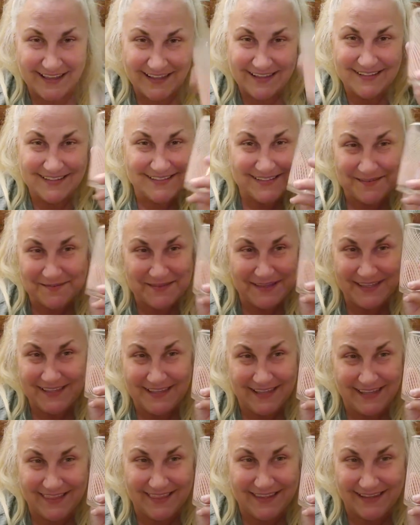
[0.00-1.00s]
something
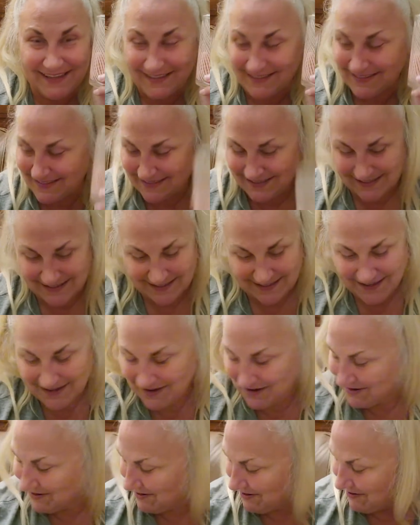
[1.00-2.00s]
like this,
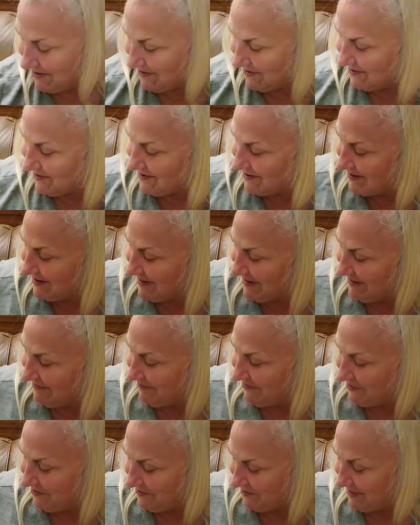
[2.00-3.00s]
or
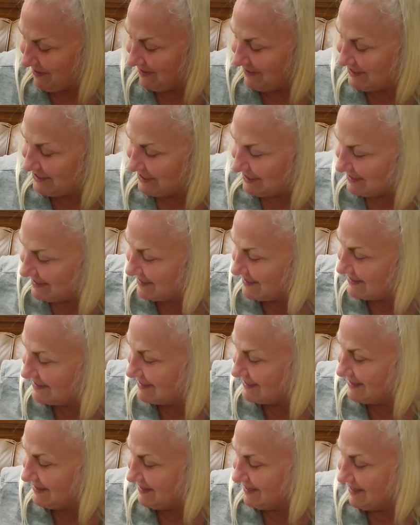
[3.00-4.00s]
if you are just as
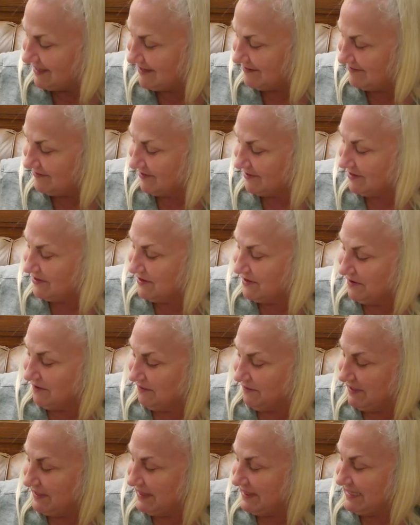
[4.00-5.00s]
in love
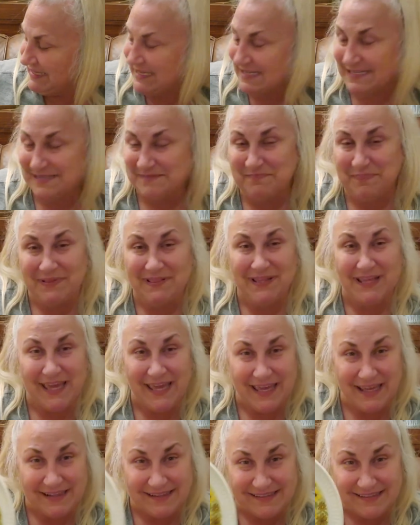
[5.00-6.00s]
with these
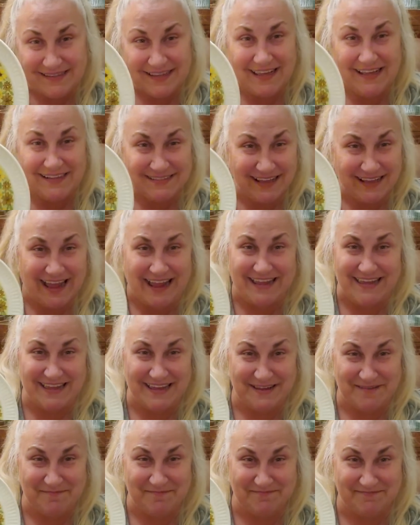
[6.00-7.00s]
plates as I
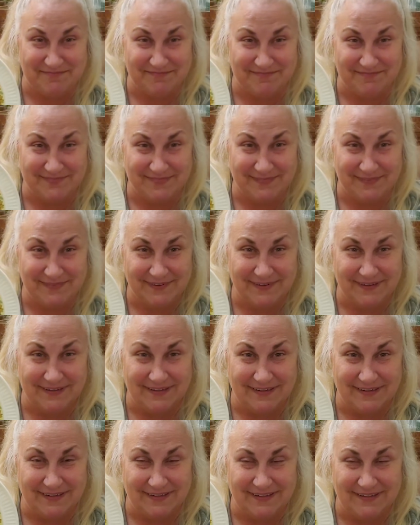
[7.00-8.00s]
am.
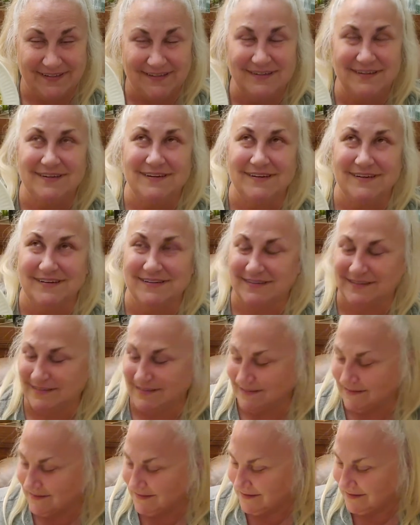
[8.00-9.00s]
Oh,
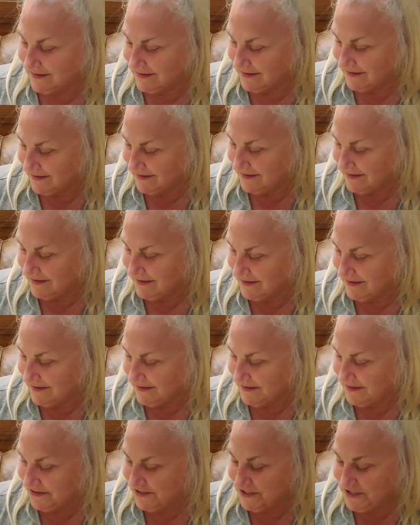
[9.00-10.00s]

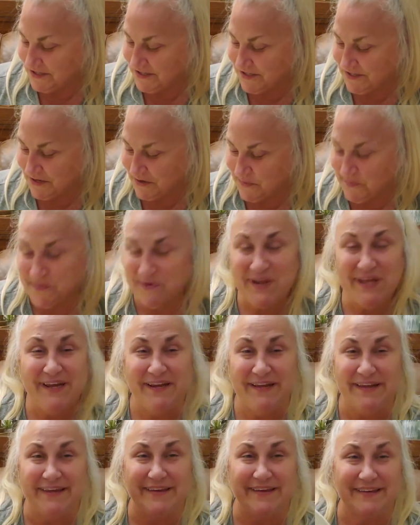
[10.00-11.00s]
they're just so
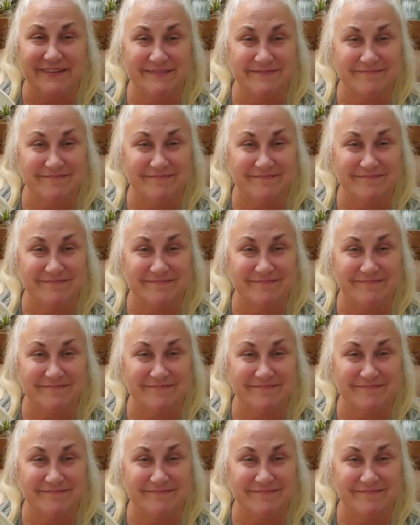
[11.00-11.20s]
pretty.